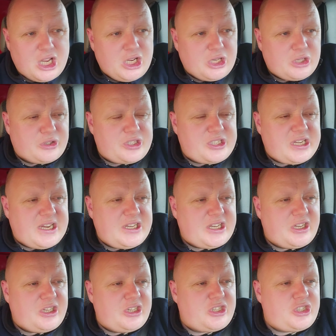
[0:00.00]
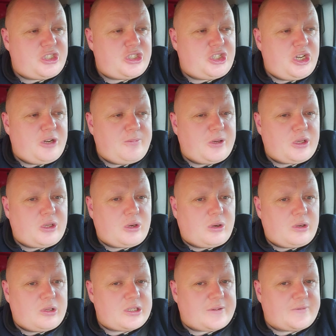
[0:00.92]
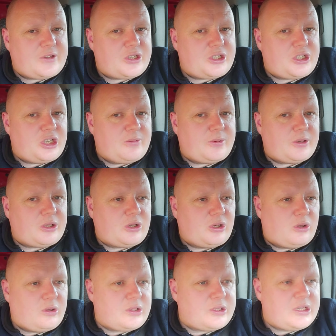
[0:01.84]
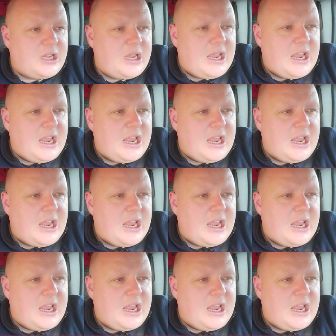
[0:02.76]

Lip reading: conceding stupid goals after stupid goals,